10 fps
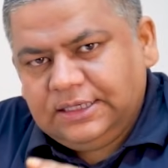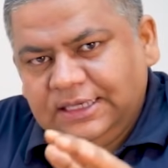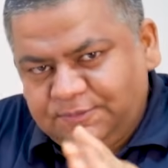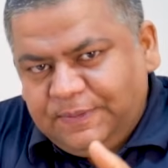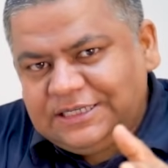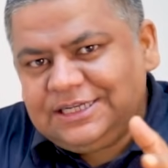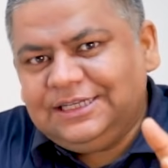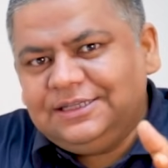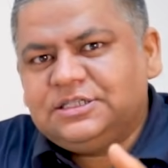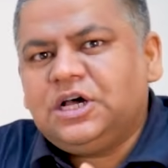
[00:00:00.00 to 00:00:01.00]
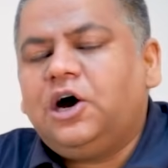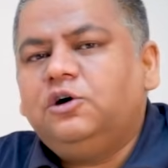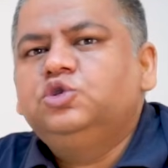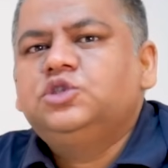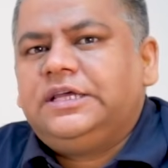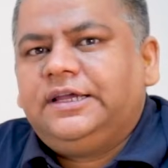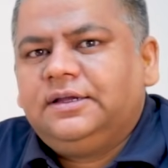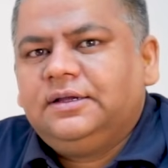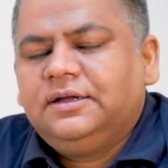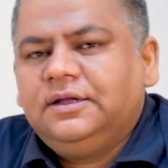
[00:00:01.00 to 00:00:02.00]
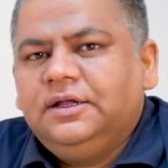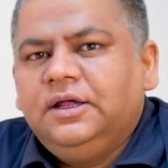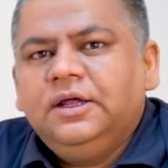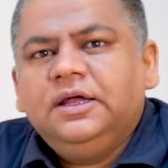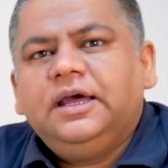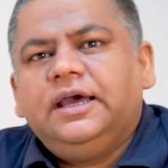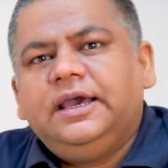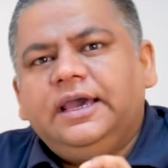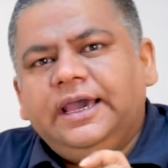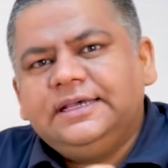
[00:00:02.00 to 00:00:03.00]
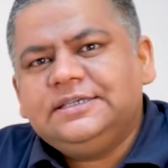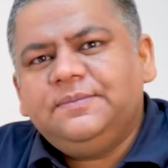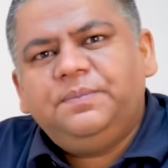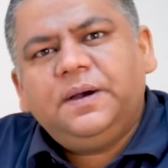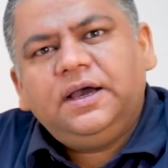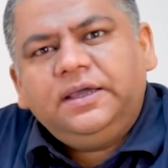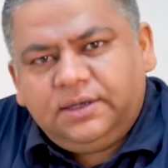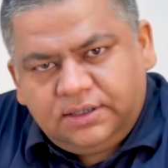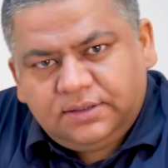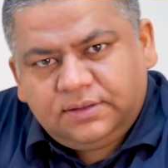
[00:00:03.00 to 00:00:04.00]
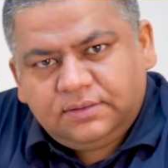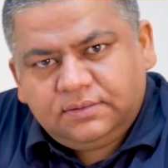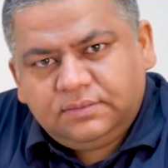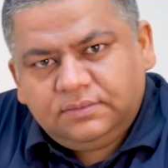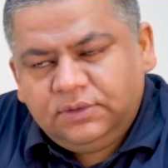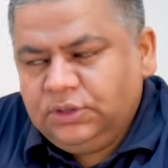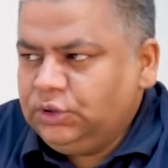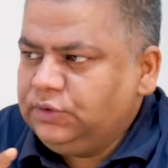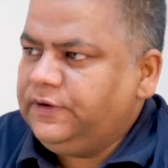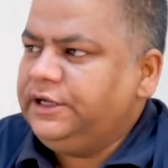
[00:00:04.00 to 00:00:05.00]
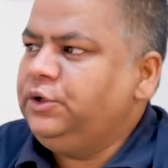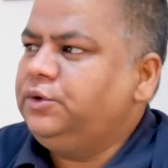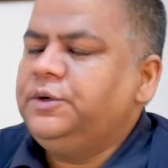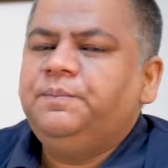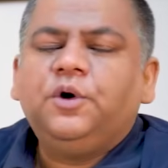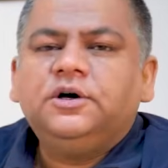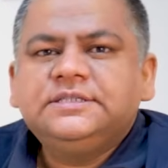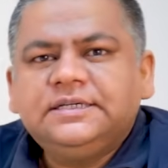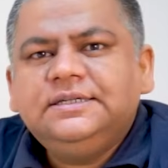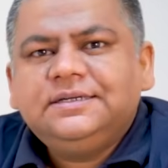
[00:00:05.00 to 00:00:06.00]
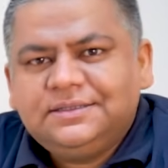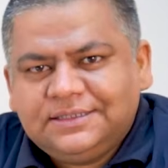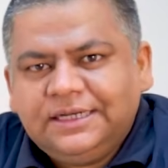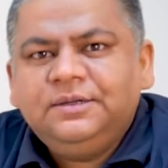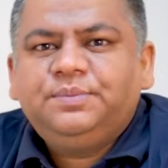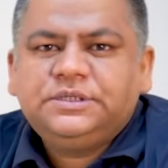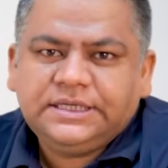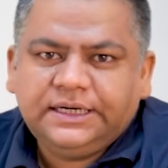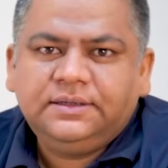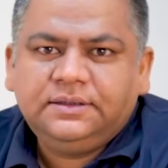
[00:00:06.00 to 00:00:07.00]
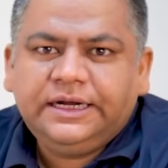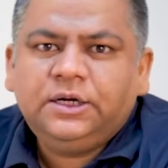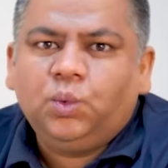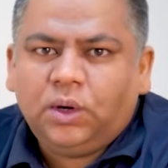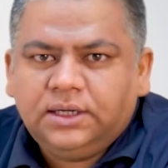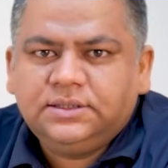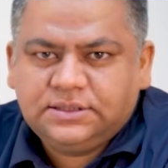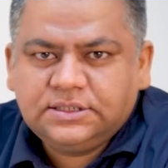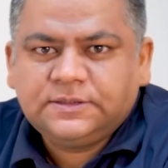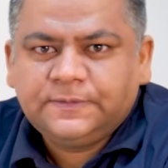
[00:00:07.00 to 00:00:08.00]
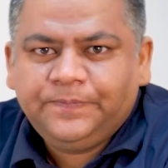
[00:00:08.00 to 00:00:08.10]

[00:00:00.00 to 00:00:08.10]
Especially in this house thing. As a buyer, when you deposit the 10% advance,